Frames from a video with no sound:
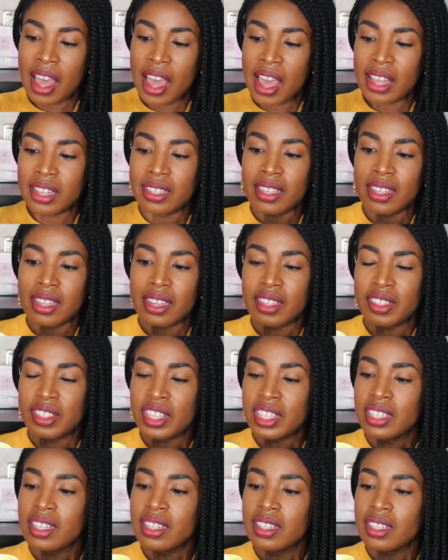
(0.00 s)
the
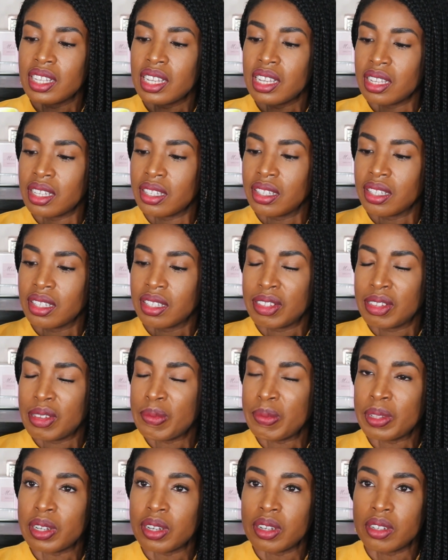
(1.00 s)
consistency is
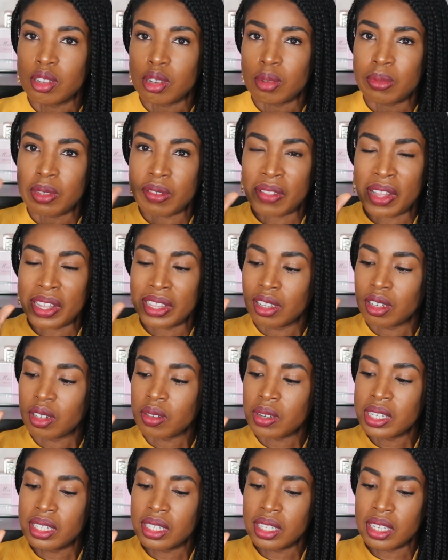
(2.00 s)
similar in terms of like the
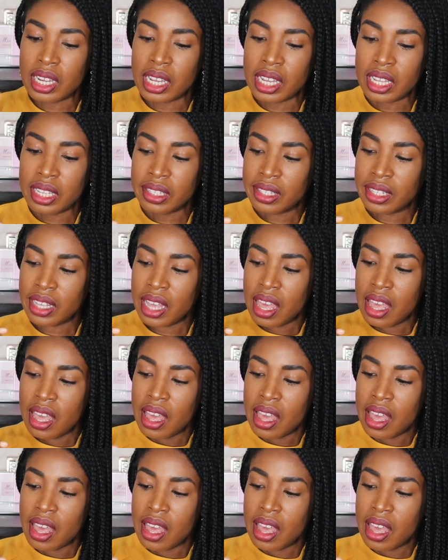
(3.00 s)
greasiness.